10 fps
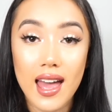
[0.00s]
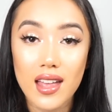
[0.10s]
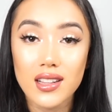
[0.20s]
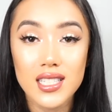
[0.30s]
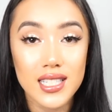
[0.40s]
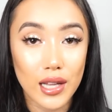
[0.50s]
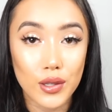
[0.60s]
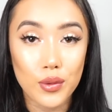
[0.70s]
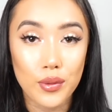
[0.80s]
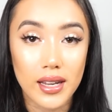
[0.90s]
and
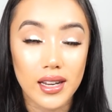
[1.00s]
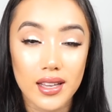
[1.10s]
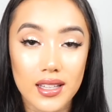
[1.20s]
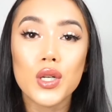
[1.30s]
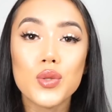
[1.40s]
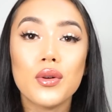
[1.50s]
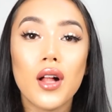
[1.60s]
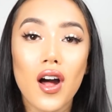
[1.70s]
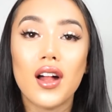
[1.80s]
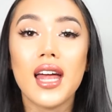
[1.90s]
seller rating, which will
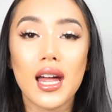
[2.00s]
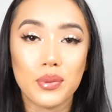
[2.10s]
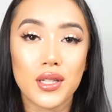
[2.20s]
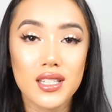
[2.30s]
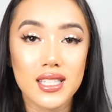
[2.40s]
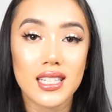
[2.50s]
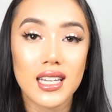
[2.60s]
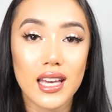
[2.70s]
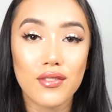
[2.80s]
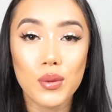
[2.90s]
all help you to see
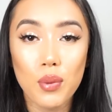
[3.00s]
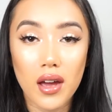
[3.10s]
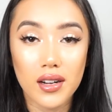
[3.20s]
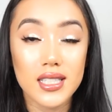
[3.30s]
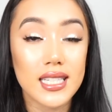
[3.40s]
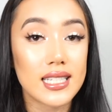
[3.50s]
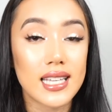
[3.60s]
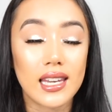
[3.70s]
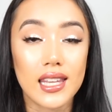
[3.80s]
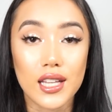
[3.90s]
if the product is
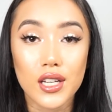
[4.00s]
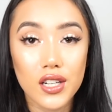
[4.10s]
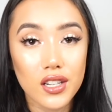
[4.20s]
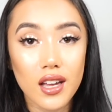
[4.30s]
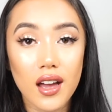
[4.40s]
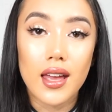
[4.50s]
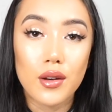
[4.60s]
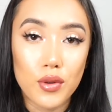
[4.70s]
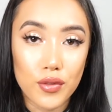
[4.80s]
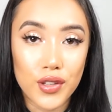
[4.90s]
any good or not. And
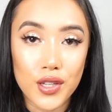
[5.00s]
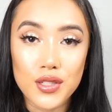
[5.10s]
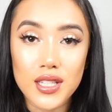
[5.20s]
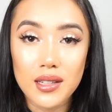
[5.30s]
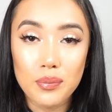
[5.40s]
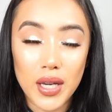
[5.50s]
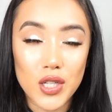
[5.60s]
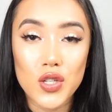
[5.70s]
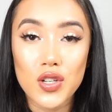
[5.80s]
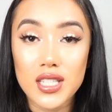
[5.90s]
reviews and
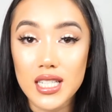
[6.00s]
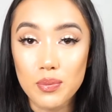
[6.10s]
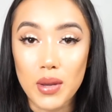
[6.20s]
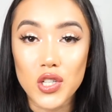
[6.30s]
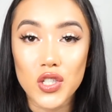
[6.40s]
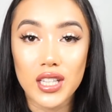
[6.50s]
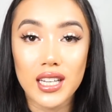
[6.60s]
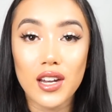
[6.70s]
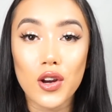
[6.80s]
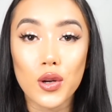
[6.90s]
pictures
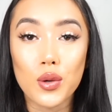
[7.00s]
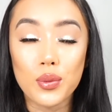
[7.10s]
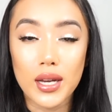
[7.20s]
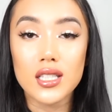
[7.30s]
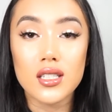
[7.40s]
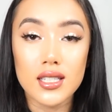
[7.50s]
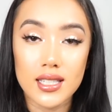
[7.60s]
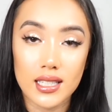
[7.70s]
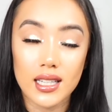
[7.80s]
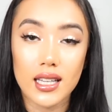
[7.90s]
especially are great to
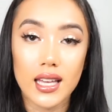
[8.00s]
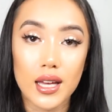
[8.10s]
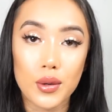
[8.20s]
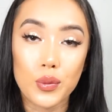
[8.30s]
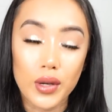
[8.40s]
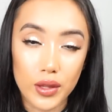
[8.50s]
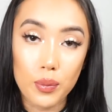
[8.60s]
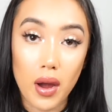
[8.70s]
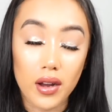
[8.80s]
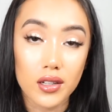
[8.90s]
see what the
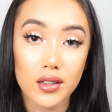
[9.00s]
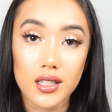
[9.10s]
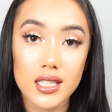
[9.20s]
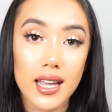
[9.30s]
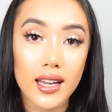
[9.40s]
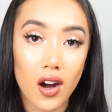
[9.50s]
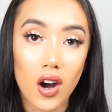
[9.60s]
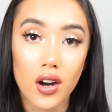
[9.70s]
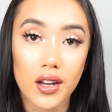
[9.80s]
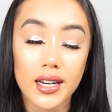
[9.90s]
product looks like
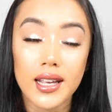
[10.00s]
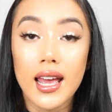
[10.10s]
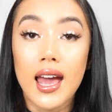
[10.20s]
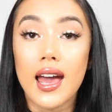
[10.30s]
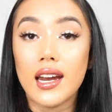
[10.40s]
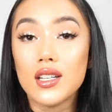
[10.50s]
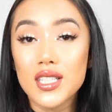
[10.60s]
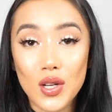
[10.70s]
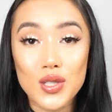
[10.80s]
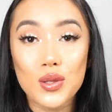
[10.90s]
on, and it's
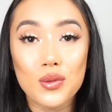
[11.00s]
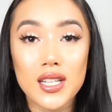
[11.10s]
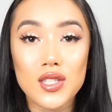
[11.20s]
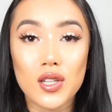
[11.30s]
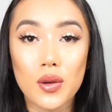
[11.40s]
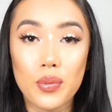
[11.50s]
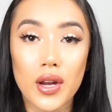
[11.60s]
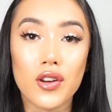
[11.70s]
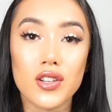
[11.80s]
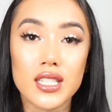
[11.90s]
also great to
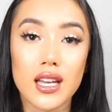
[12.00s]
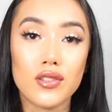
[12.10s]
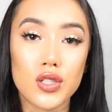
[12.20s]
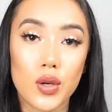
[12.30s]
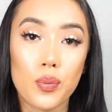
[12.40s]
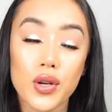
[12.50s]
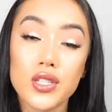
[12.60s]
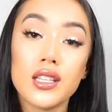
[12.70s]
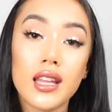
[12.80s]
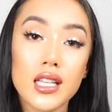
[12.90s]
compare yourself to the person